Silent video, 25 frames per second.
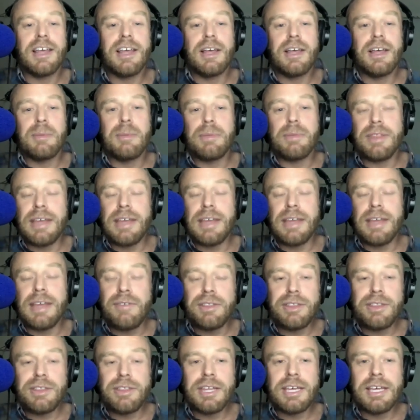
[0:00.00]
But the
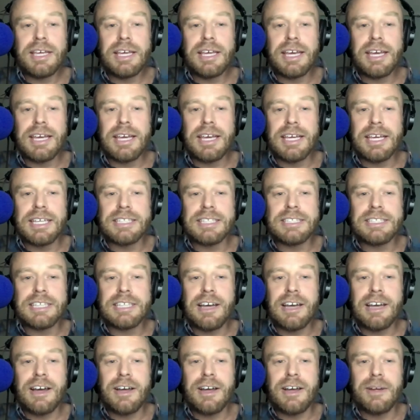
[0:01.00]
other thing is,
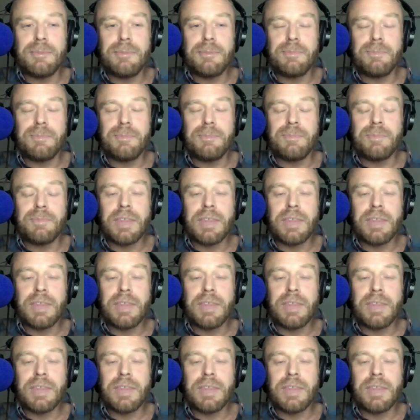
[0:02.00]
when